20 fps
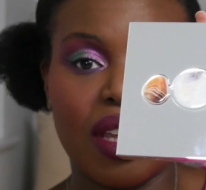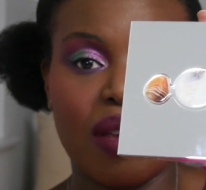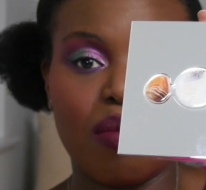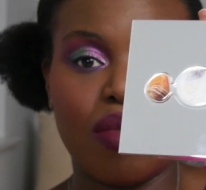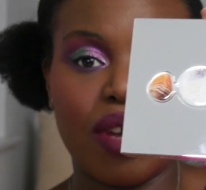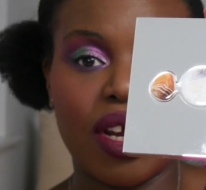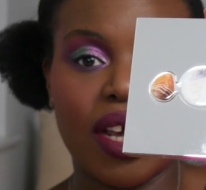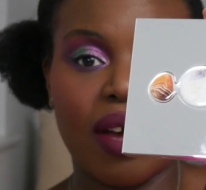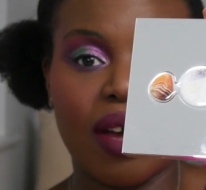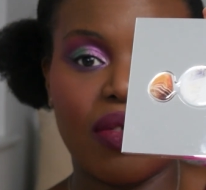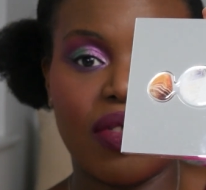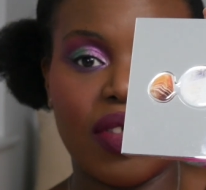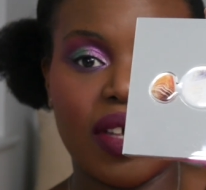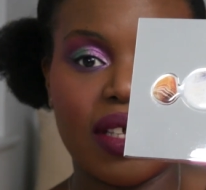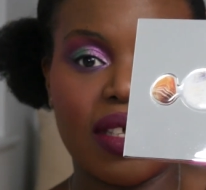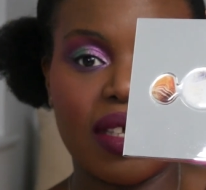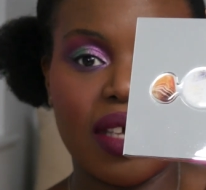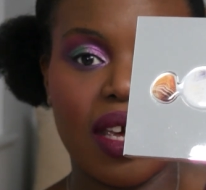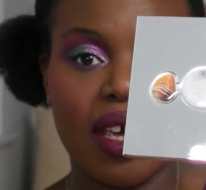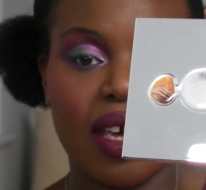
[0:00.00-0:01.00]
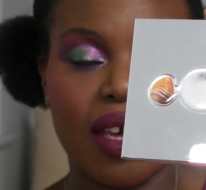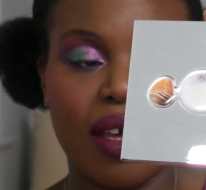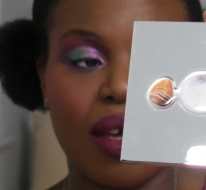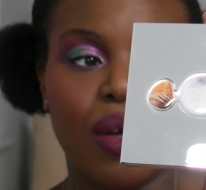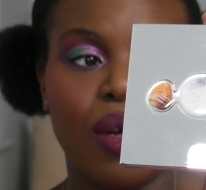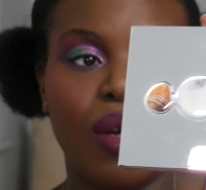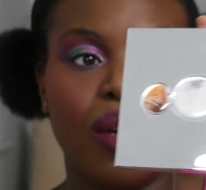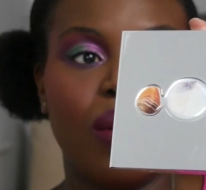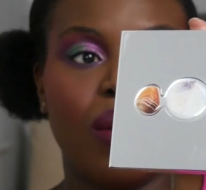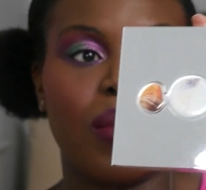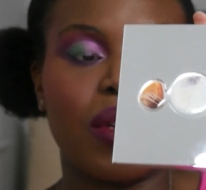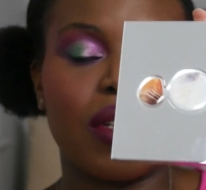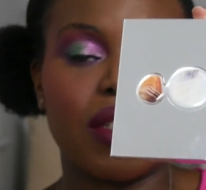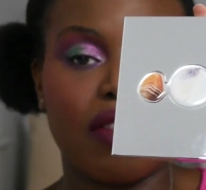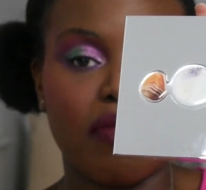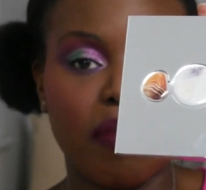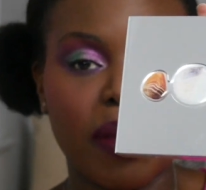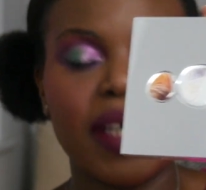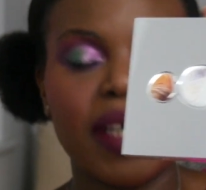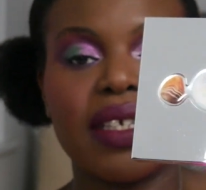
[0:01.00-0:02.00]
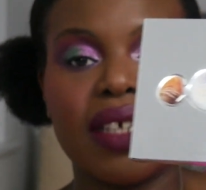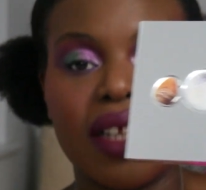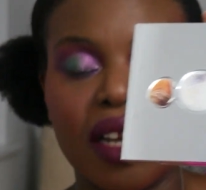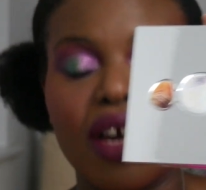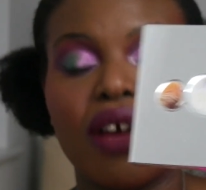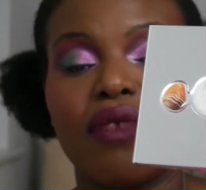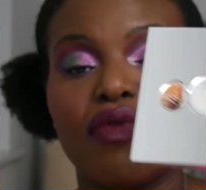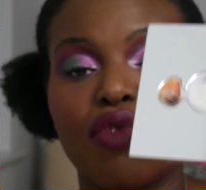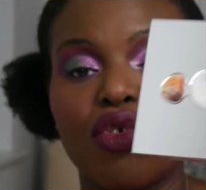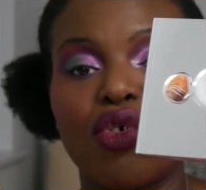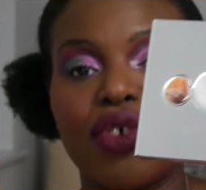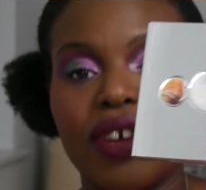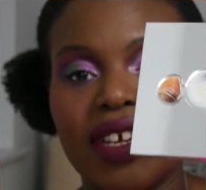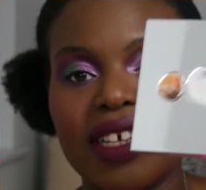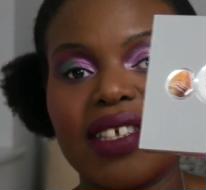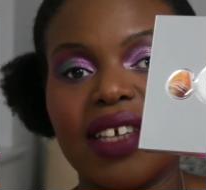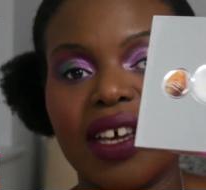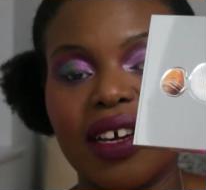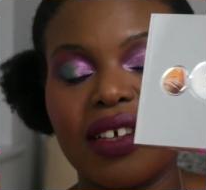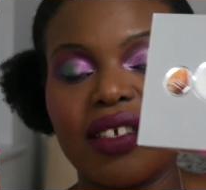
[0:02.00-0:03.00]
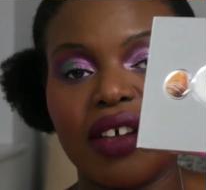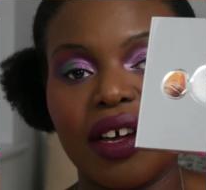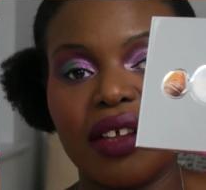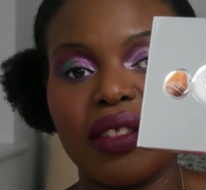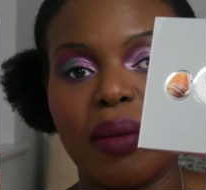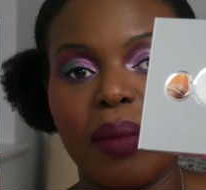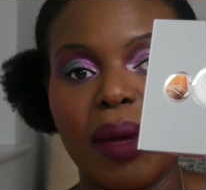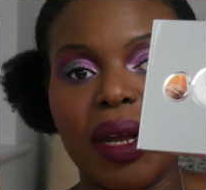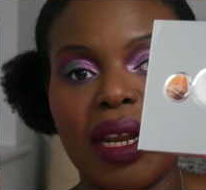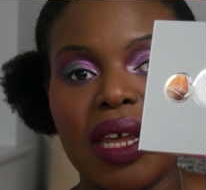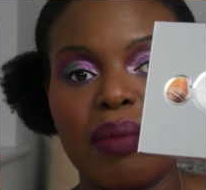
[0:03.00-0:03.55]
bring out this year, because I've already set aside the money,